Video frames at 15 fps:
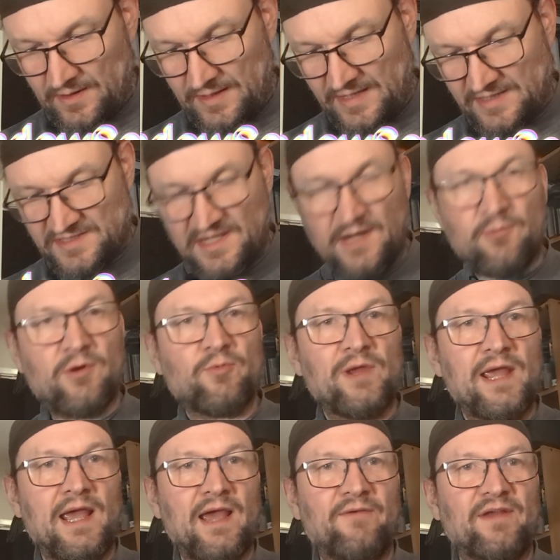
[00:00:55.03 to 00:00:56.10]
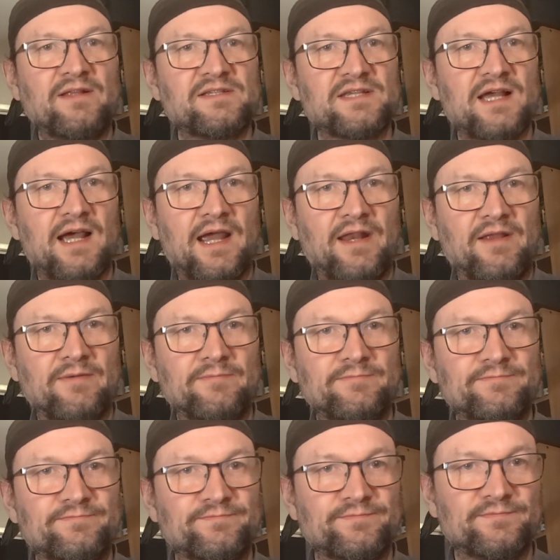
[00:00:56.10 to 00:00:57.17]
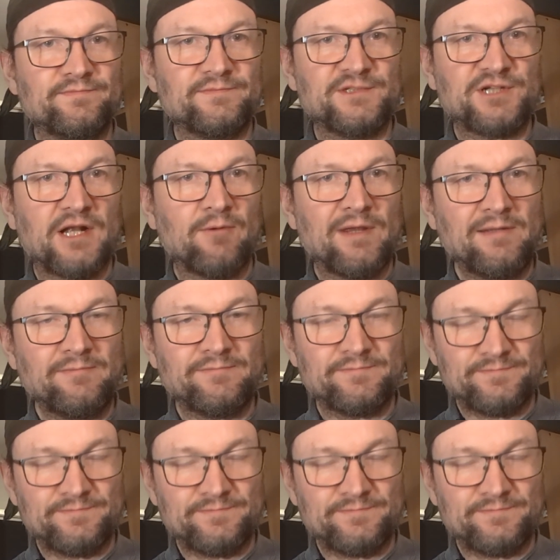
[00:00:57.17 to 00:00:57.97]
Let's see what we have inside, shall we?